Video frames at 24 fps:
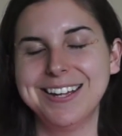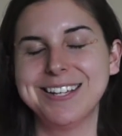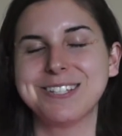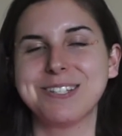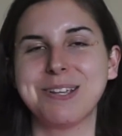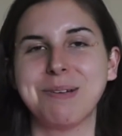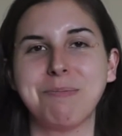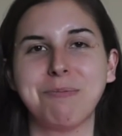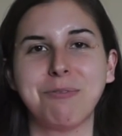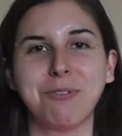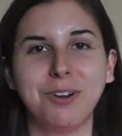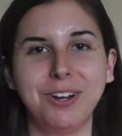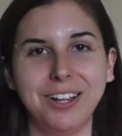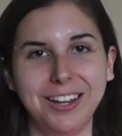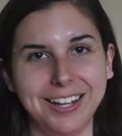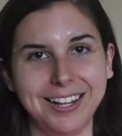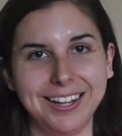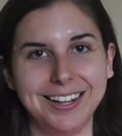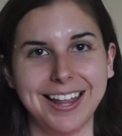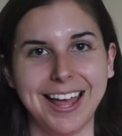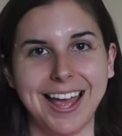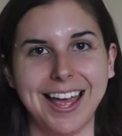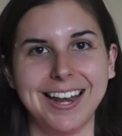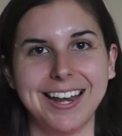So I'm really
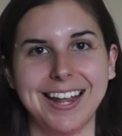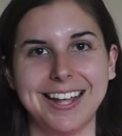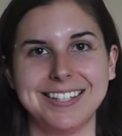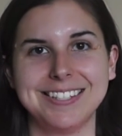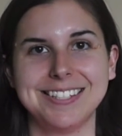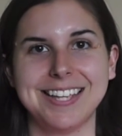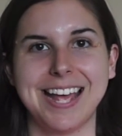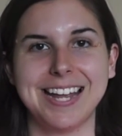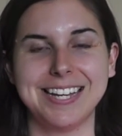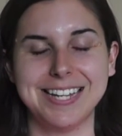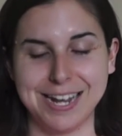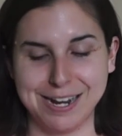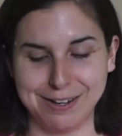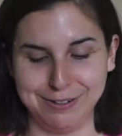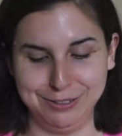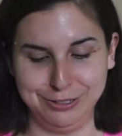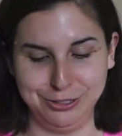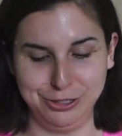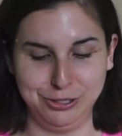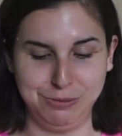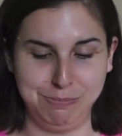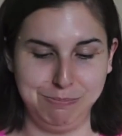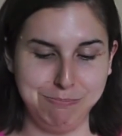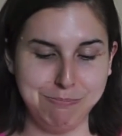glad I sat down
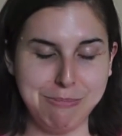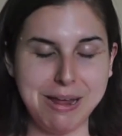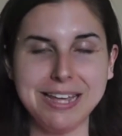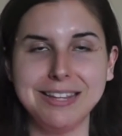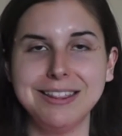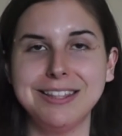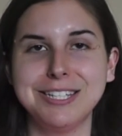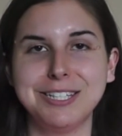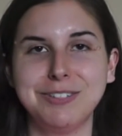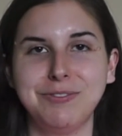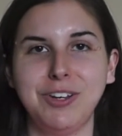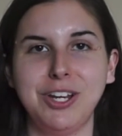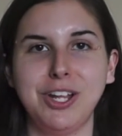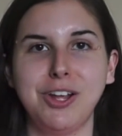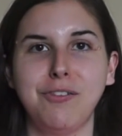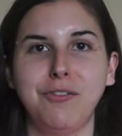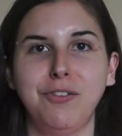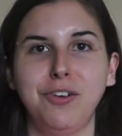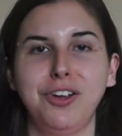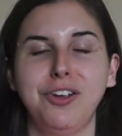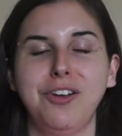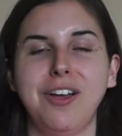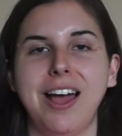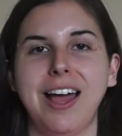and just made this video
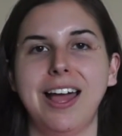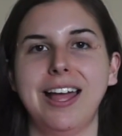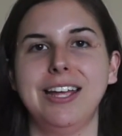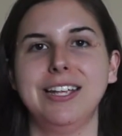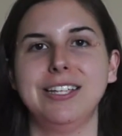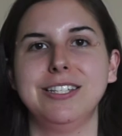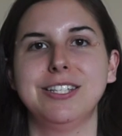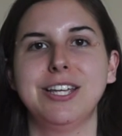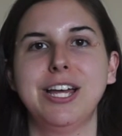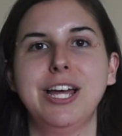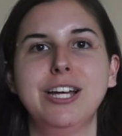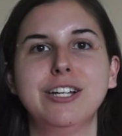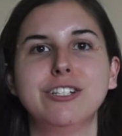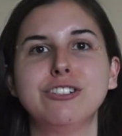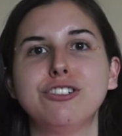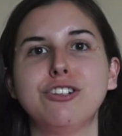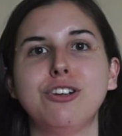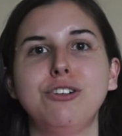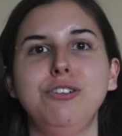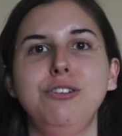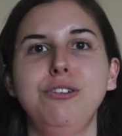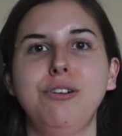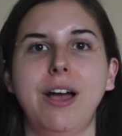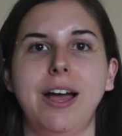for you guys,
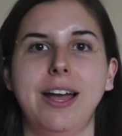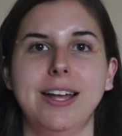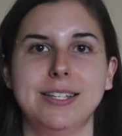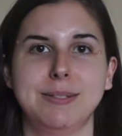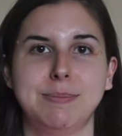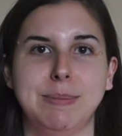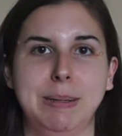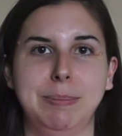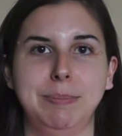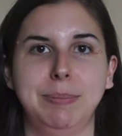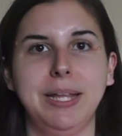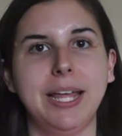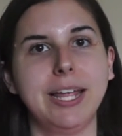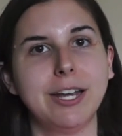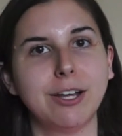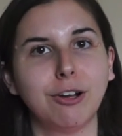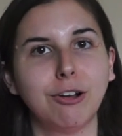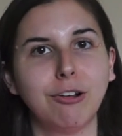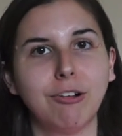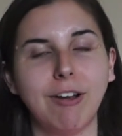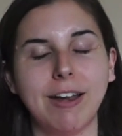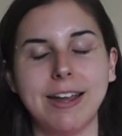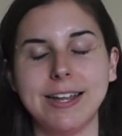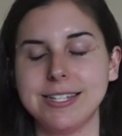showed you guys my
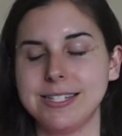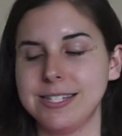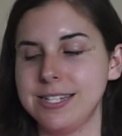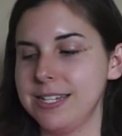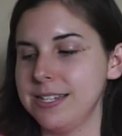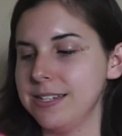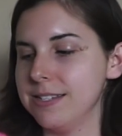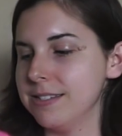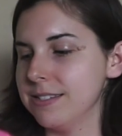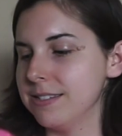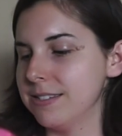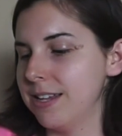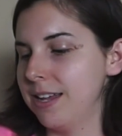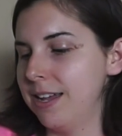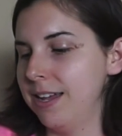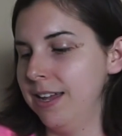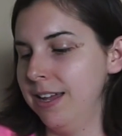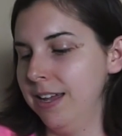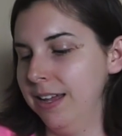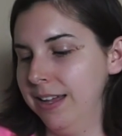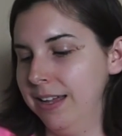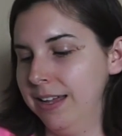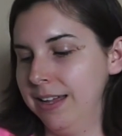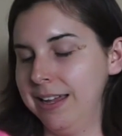planner crazies,
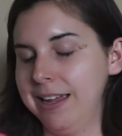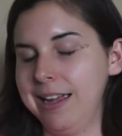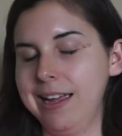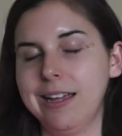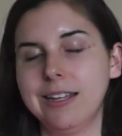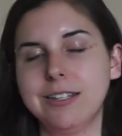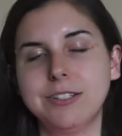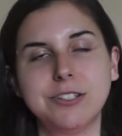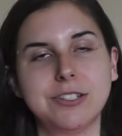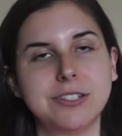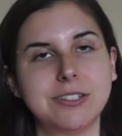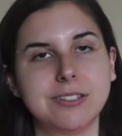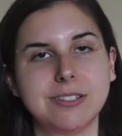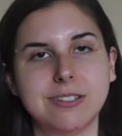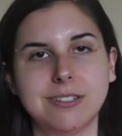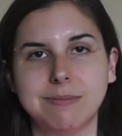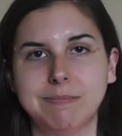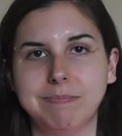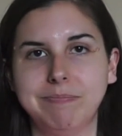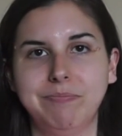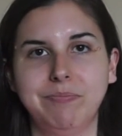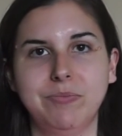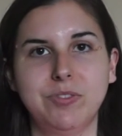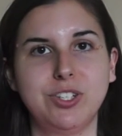and
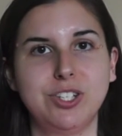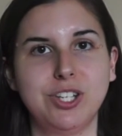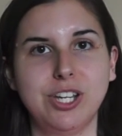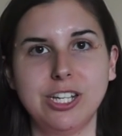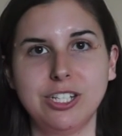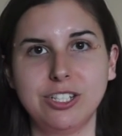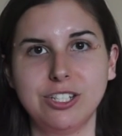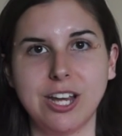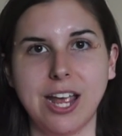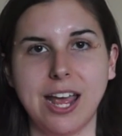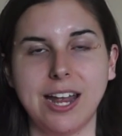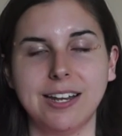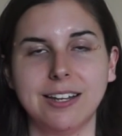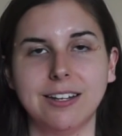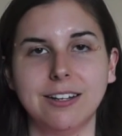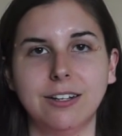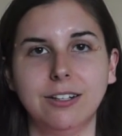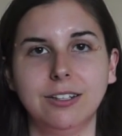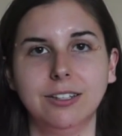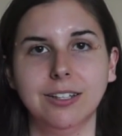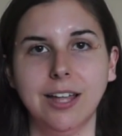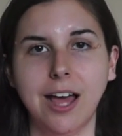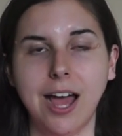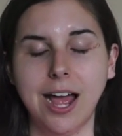just chit-chatted
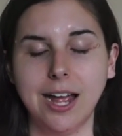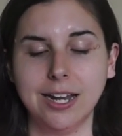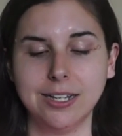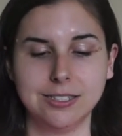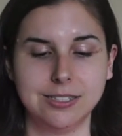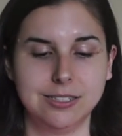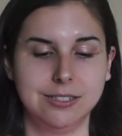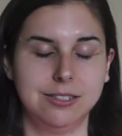a lot.